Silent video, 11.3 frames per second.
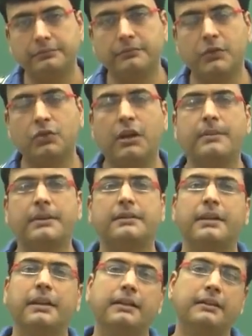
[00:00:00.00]
So I must
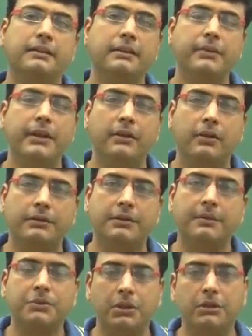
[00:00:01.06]
say this is a very
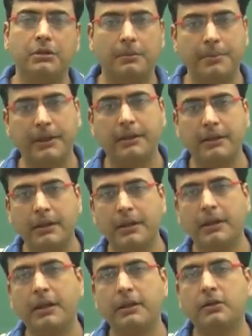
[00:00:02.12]
conceptual topic
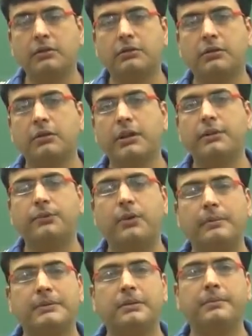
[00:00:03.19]
and also it
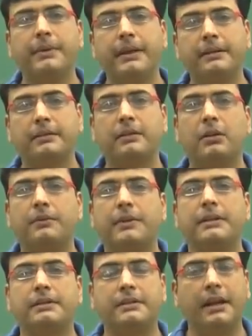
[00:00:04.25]
forms the base of
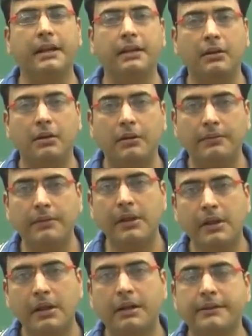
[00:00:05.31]
understanding of
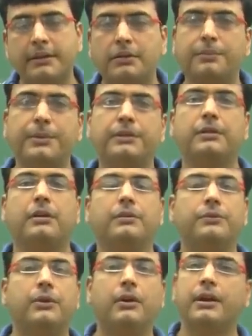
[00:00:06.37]
other topics of
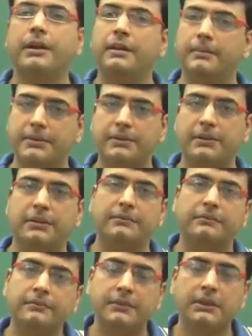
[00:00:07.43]
organic chemistry.
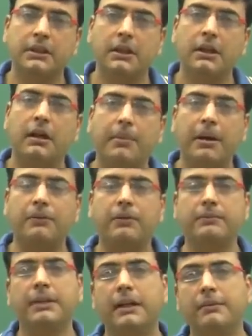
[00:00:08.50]
Apart
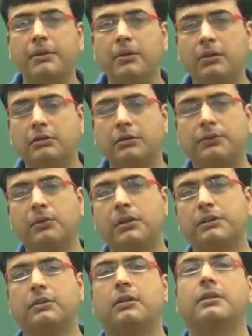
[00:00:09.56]
from that, we will also
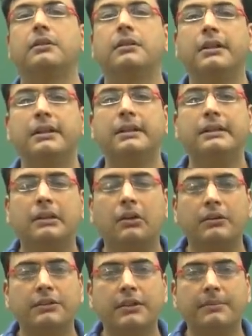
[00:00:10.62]
focus on the
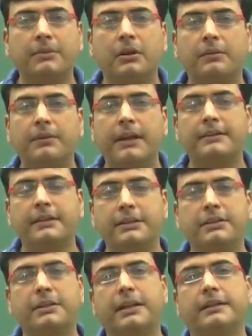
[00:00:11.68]
concept of acid
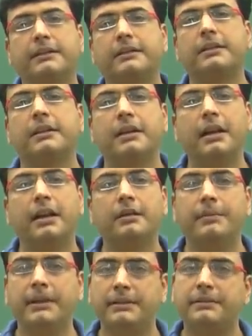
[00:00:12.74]
strength
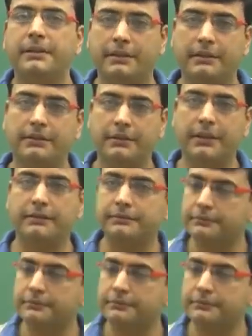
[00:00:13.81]
and base strength. Okay,